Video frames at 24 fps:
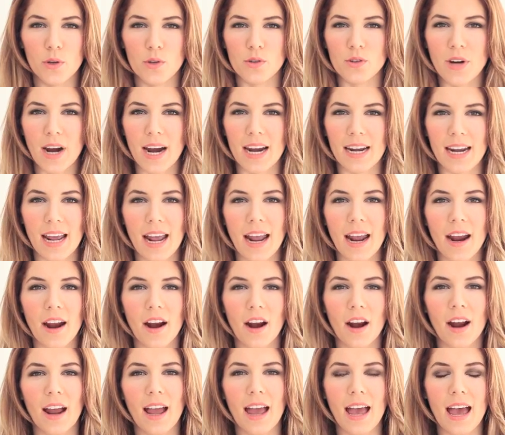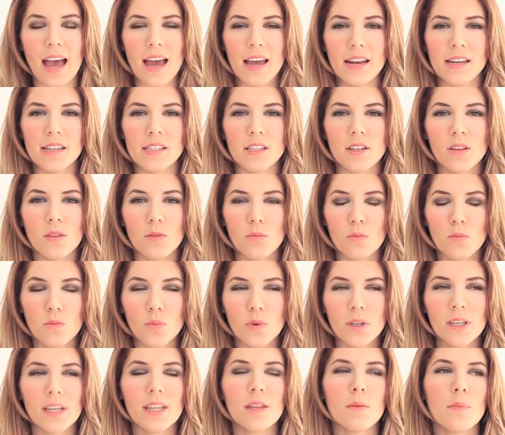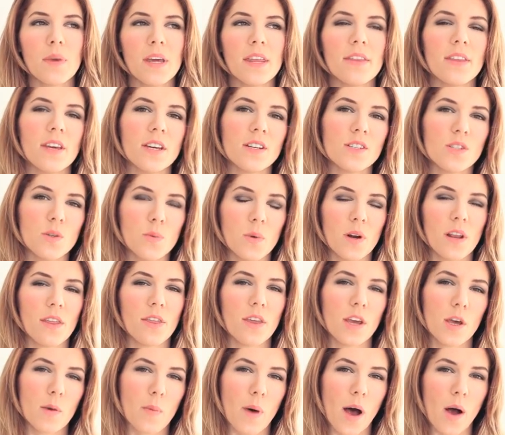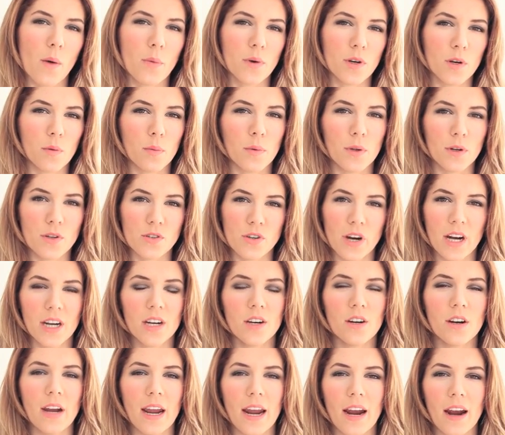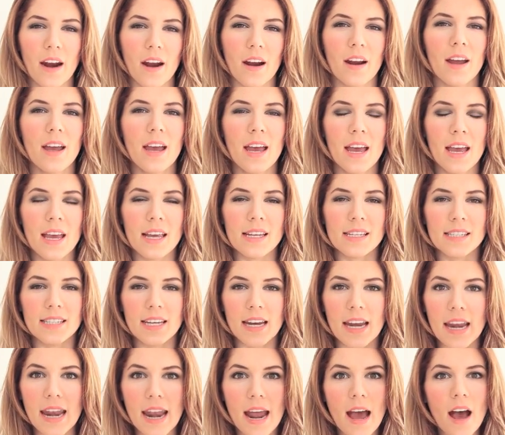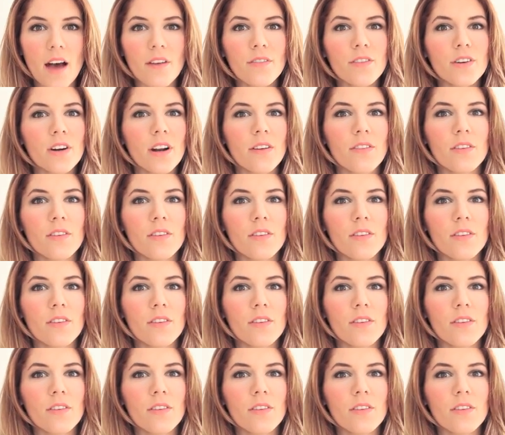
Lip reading: dried hair, and really the main things you want to think about when you're blow drying your hair is to never